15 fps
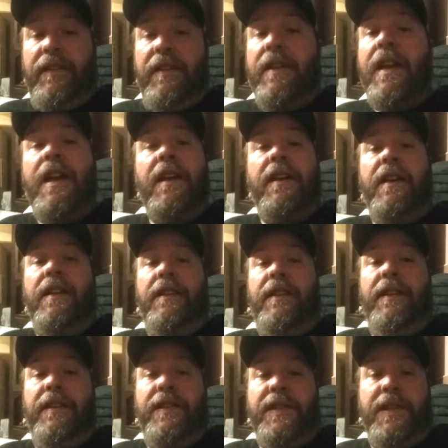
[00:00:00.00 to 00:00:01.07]
You can't get
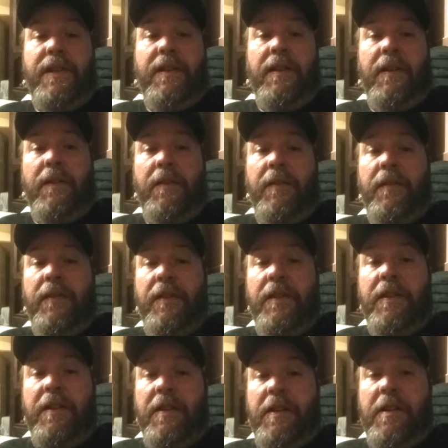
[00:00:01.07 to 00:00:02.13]
things here
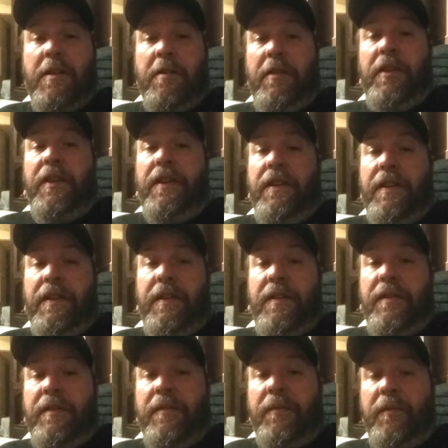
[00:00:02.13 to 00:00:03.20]

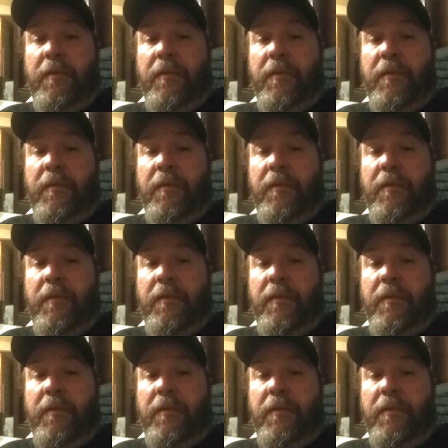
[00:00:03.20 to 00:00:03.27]
the